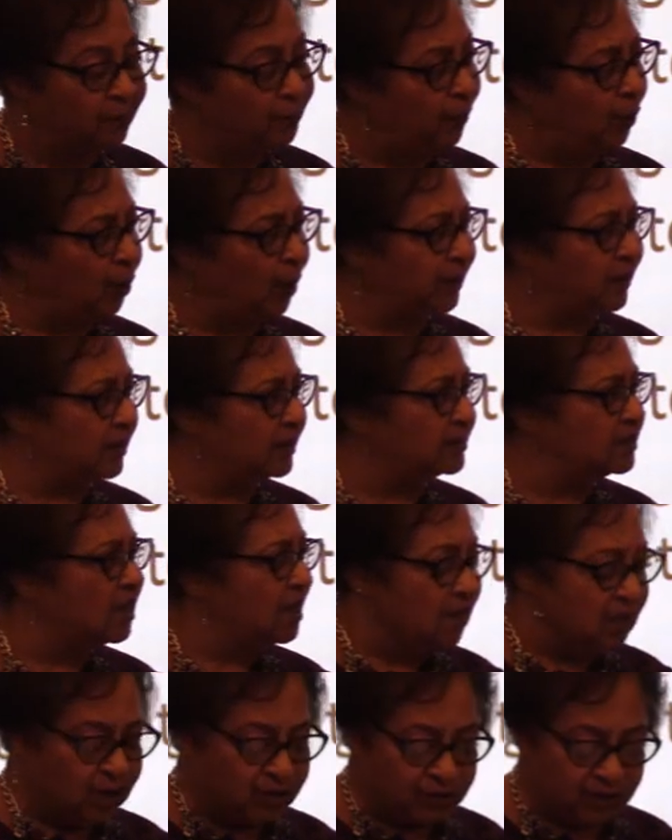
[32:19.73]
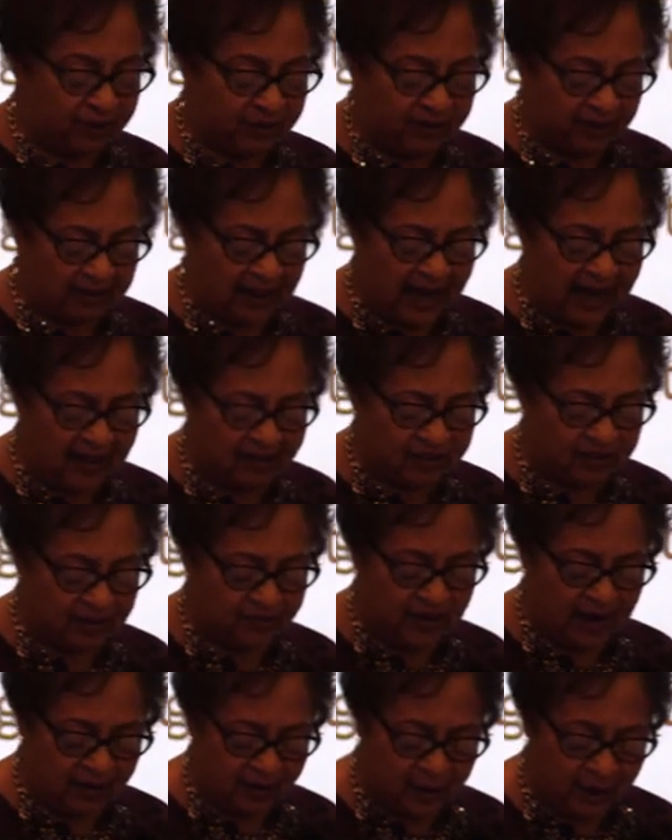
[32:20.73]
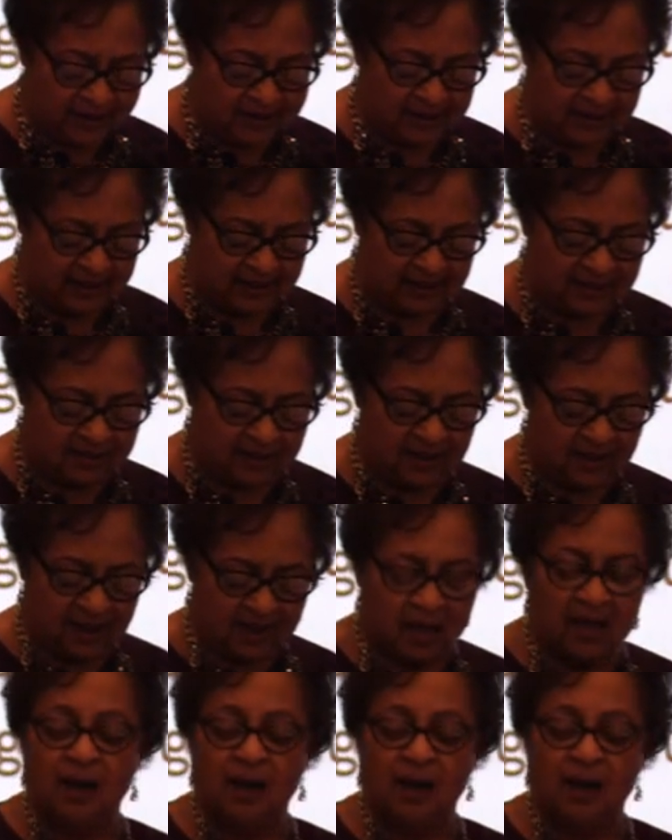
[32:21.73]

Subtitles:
important to the lives of our residents.